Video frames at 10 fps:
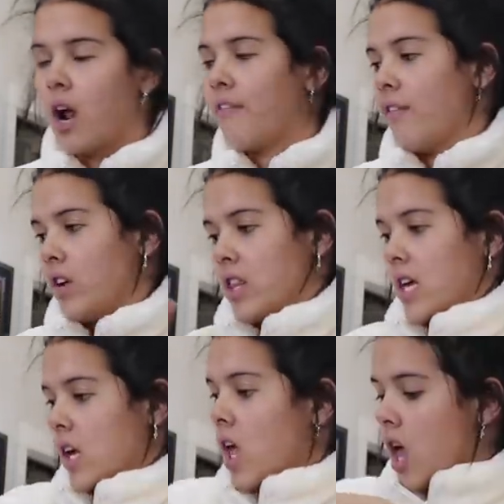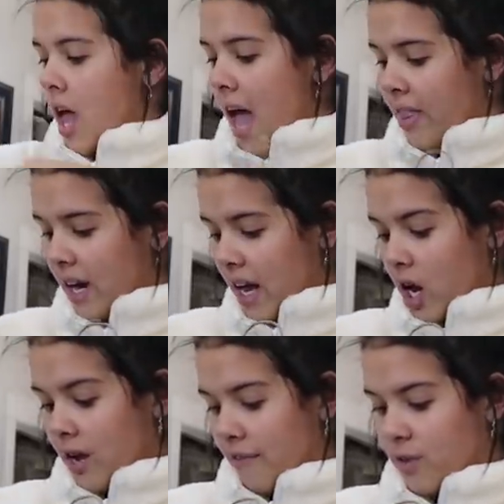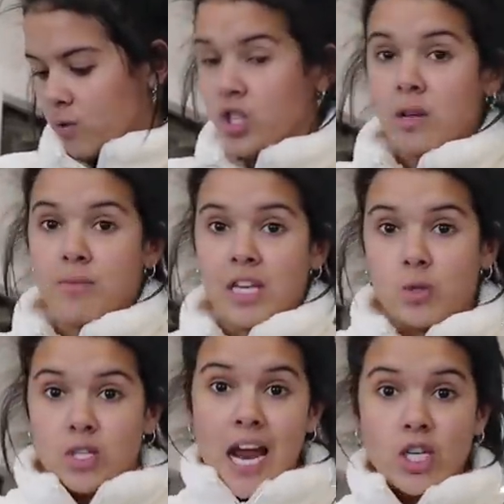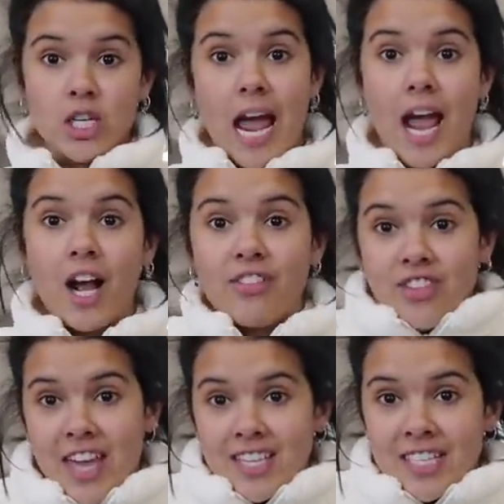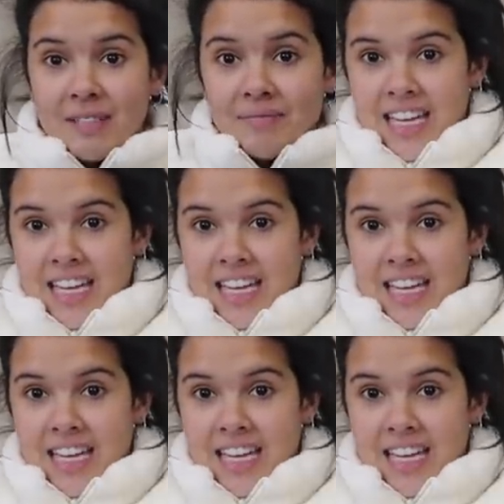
off everything. And then I got a few cheap things, which actually, I got this.